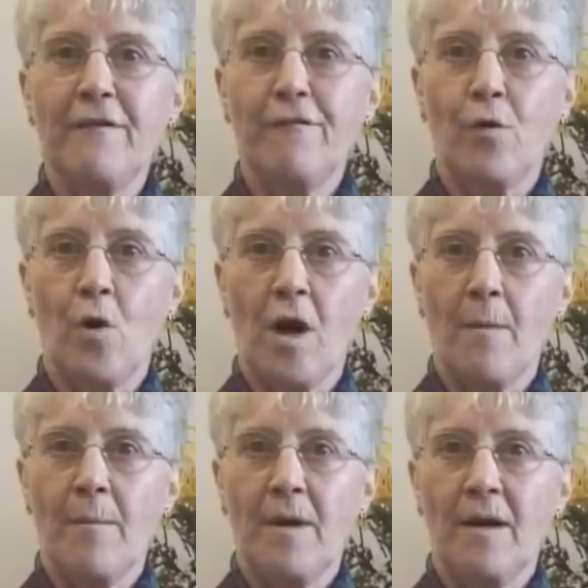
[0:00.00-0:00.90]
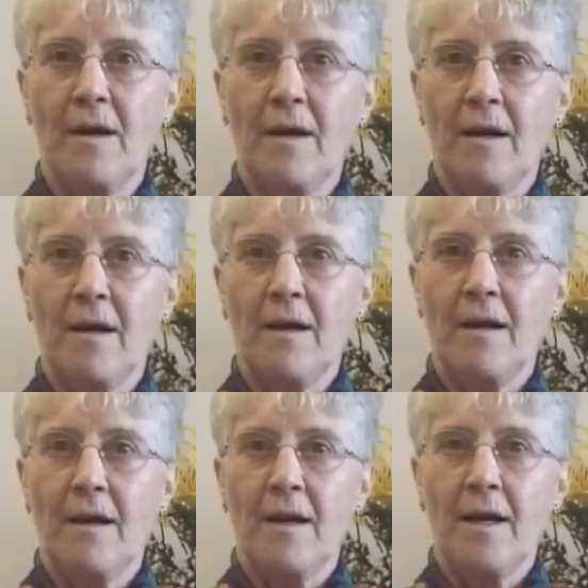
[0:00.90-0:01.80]
form,
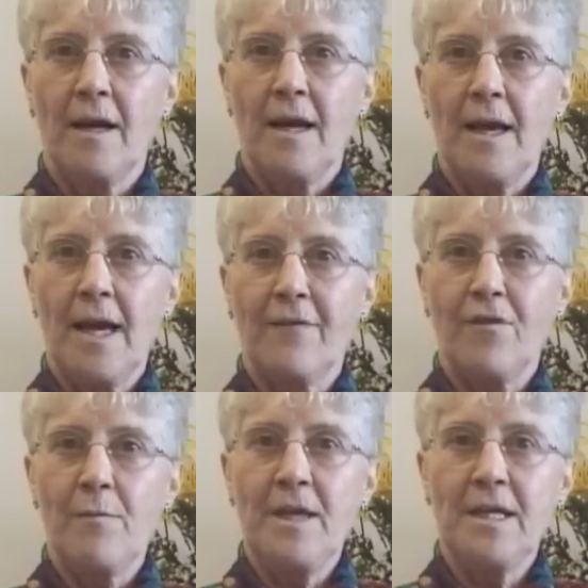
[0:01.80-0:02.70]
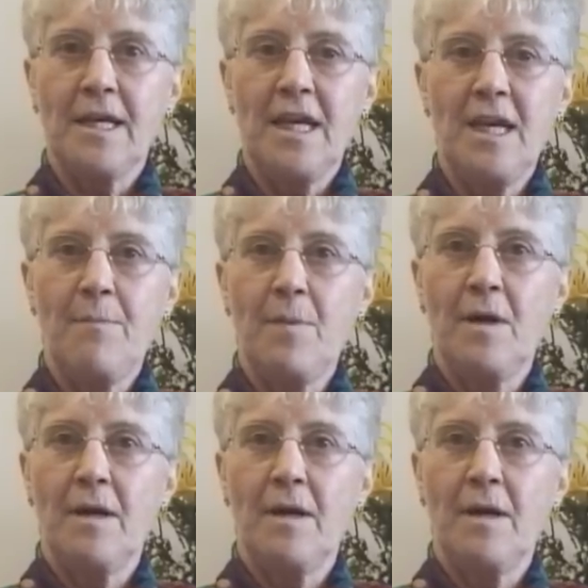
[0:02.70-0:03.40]
and for me to keep